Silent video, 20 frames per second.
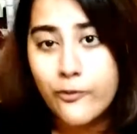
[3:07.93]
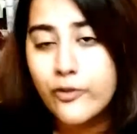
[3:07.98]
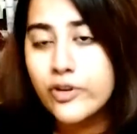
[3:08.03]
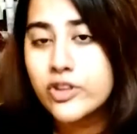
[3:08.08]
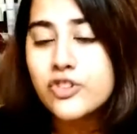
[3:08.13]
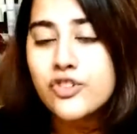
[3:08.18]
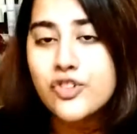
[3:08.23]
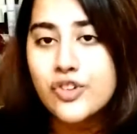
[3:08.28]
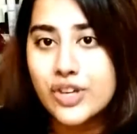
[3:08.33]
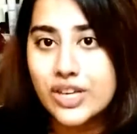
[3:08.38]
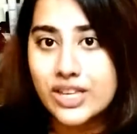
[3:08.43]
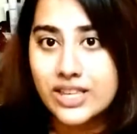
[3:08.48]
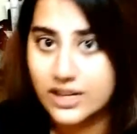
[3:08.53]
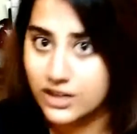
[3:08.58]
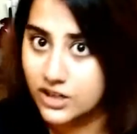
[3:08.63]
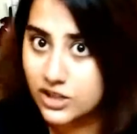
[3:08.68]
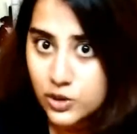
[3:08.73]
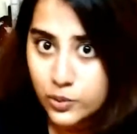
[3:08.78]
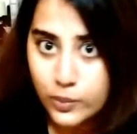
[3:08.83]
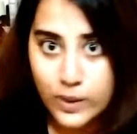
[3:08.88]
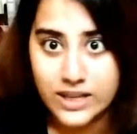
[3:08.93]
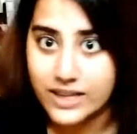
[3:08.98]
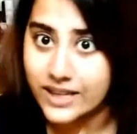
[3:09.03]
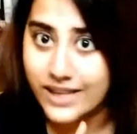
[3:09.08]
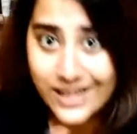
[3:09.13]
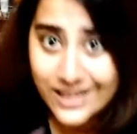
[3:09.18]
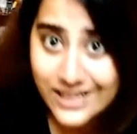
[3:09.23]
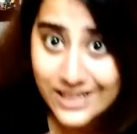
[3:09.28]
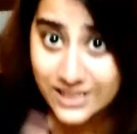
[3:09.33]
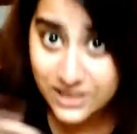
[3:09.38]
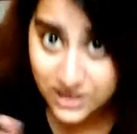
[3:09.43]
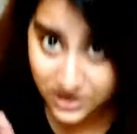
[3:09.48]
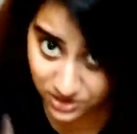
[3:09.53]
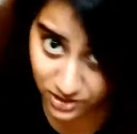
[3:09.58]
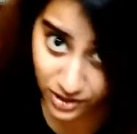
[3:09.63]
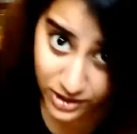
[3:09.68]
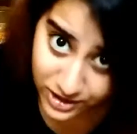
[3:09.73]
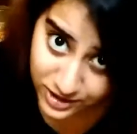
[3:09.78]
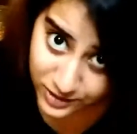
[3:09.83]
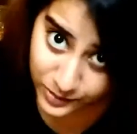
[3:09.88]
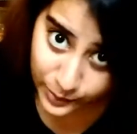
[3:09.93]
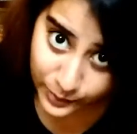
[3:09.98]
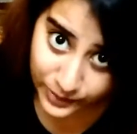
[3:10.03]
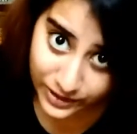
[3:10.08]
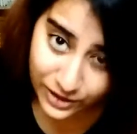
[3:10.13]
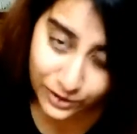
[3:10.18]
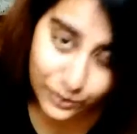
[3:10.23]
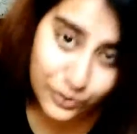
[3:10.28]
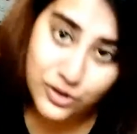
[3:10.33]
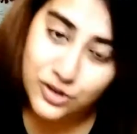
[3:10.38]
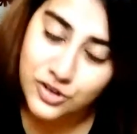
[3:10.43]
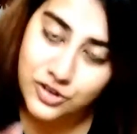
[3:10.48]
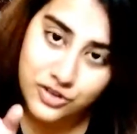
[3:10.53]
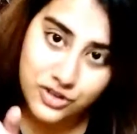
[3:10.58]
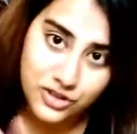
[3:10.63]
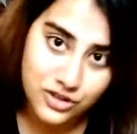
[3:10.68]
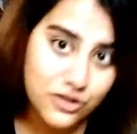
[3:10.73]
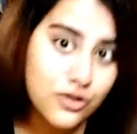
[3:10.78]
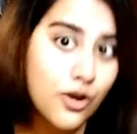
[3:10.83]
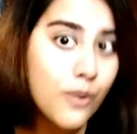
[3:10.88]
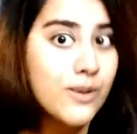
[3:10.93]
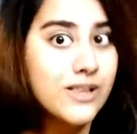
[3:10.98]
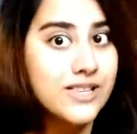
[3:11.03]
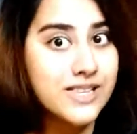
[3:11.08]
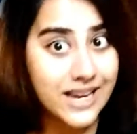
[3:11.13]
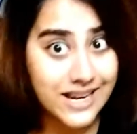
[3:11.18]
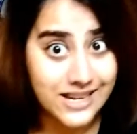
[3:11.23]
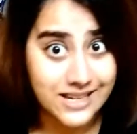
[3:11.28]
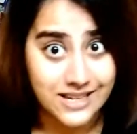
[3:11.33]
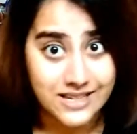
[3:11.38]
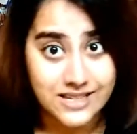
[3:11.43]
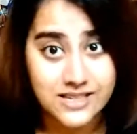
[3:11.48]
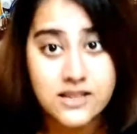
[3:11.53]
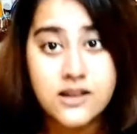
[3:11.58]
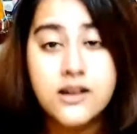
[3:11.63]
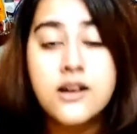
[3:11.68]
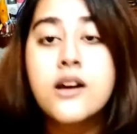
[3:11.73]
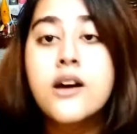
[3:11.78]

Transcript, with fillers: which in Earth 1, Caitlin is not a superhero, she's just a normal scientist.